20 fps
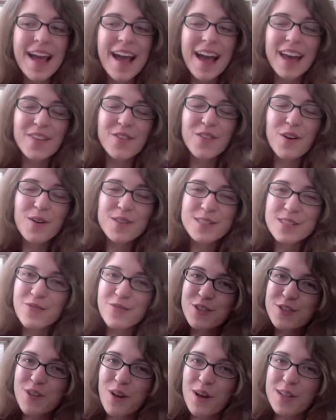And of course, the
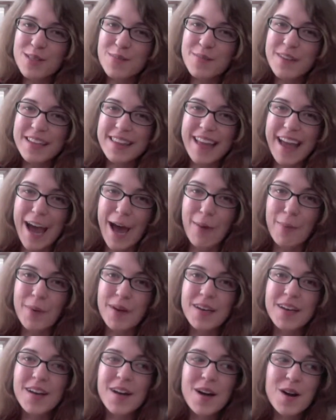first awesome thing that
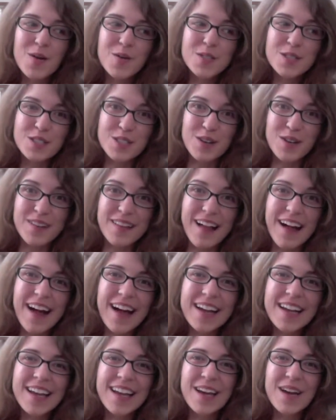happened was
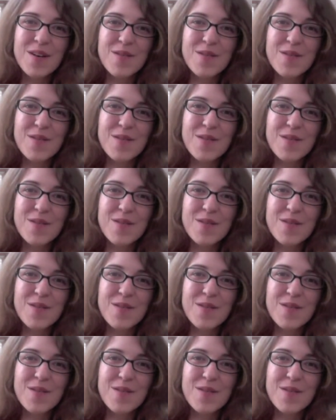Sherlock,